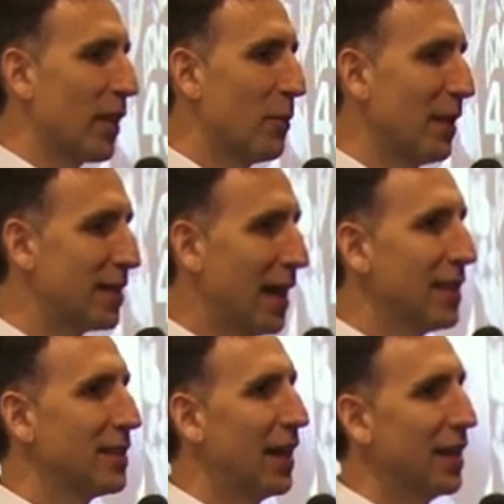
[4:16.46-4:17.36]

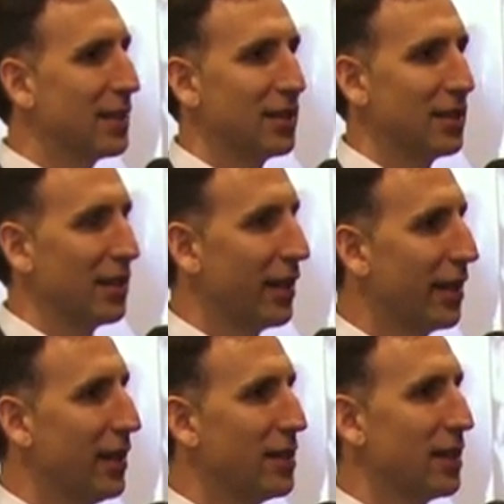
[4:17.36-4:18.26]
Besides that,
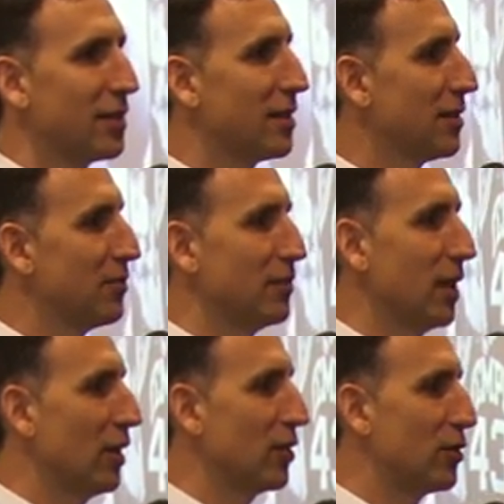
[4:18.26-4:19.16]
he just
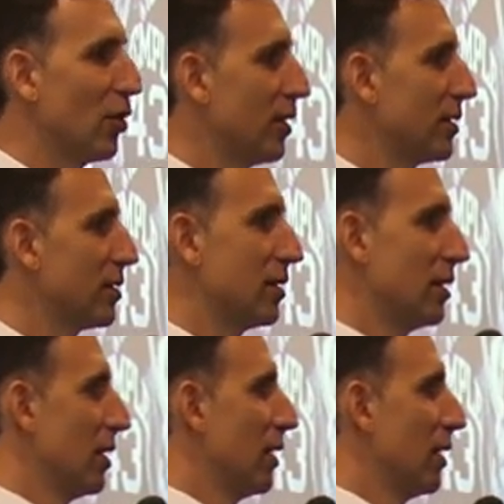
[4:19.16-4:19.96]
taught us